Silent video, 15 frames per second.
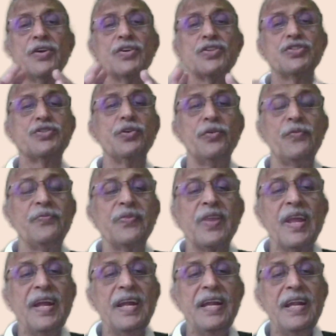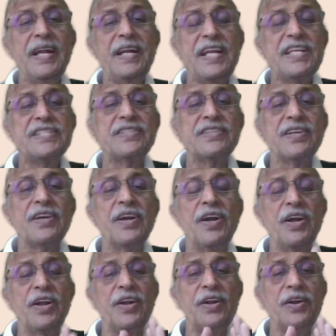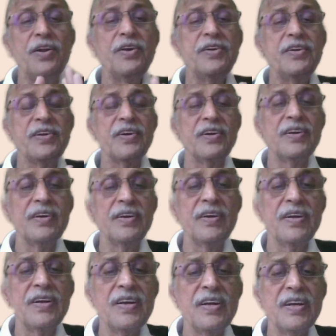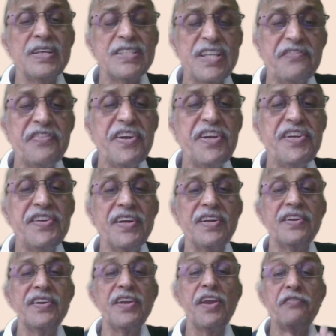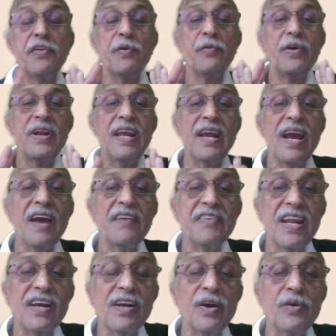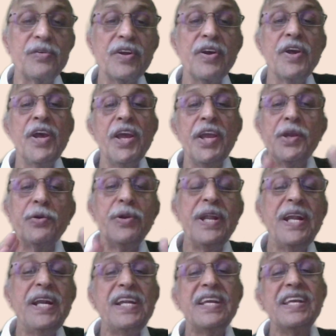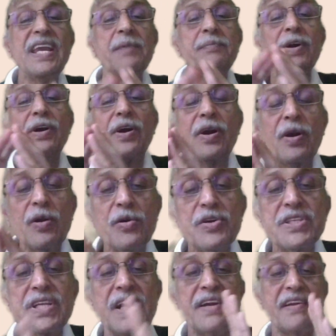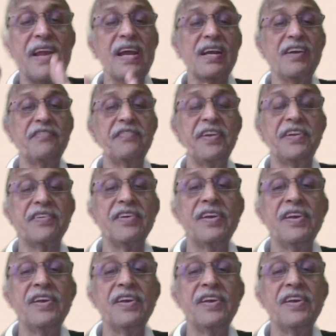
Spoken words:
So, it is not sufficient if you only have an account. You need to keep a close track of it.